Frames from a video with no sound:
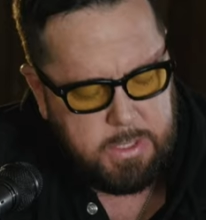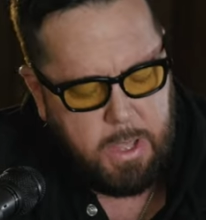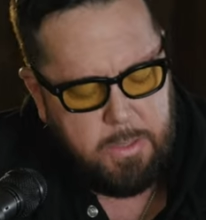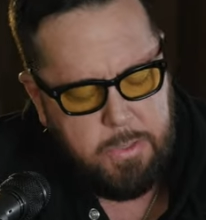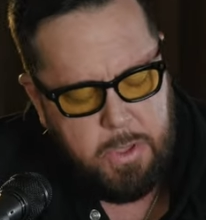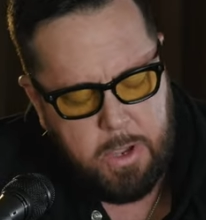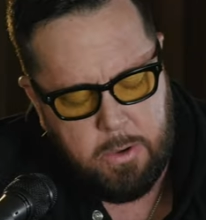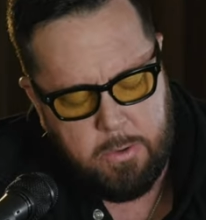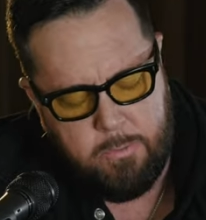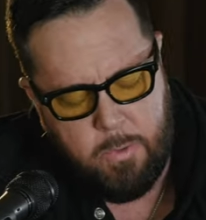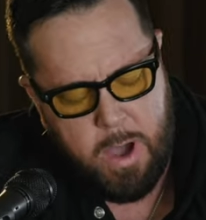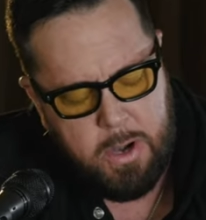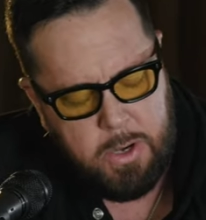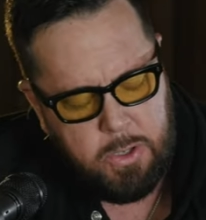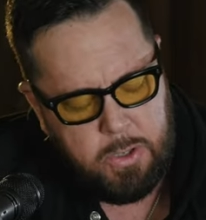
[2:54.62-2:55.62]
as I think of
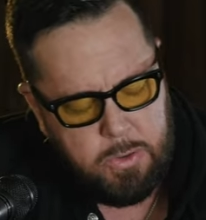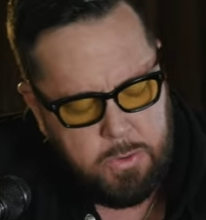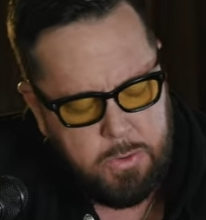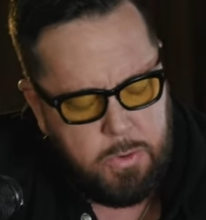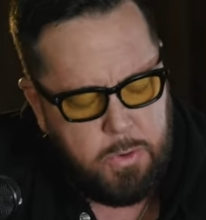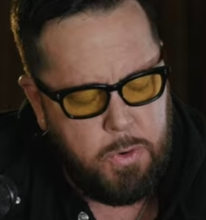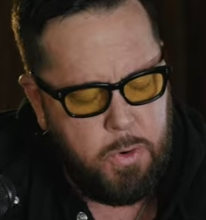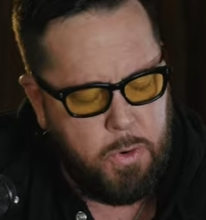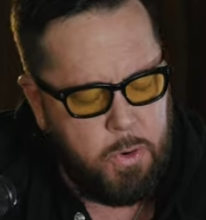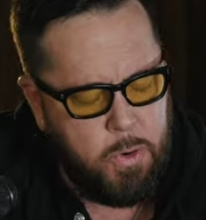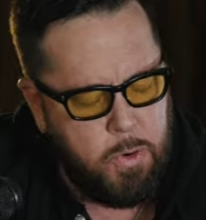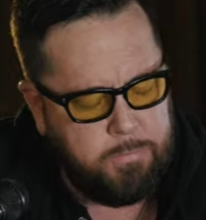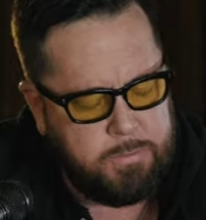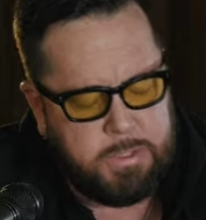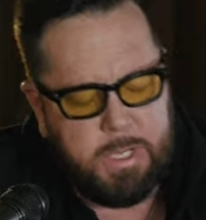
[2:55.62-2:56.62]
what
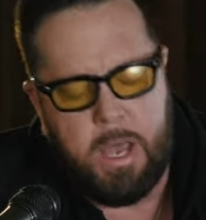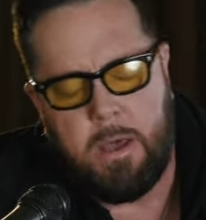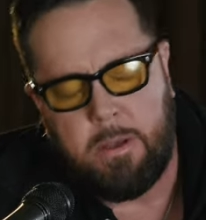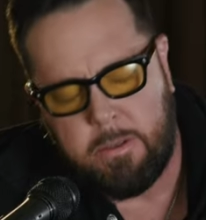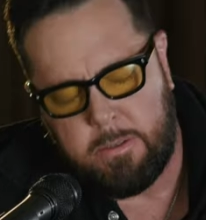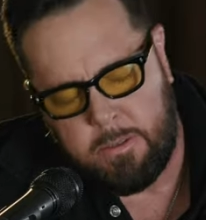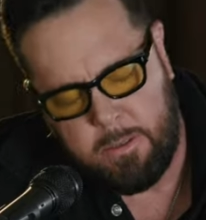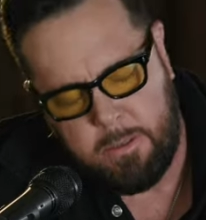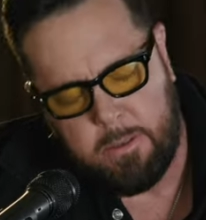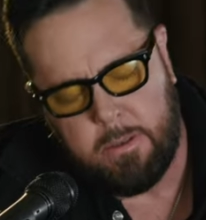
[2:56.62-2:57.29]
you've done.